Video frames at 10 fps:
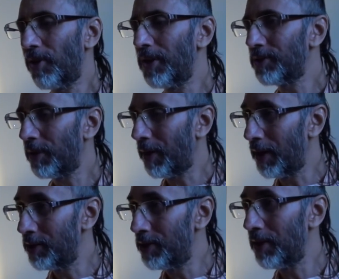knowledge, some
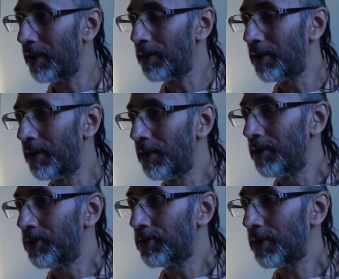idea,
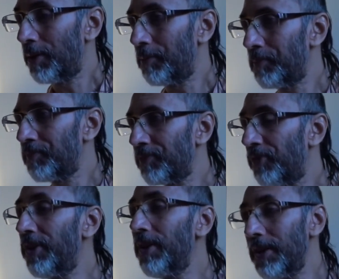some
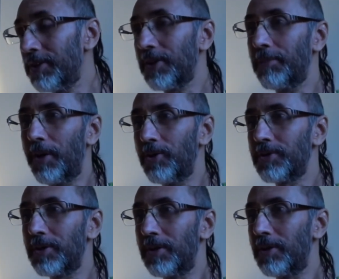feelings
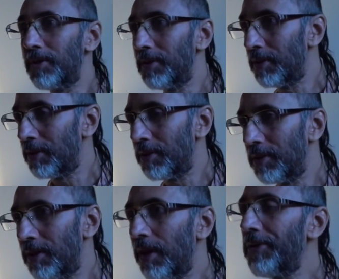about
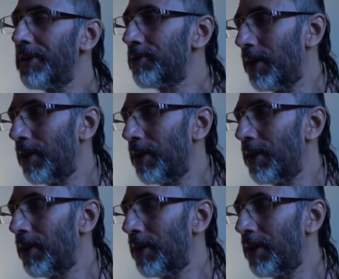loving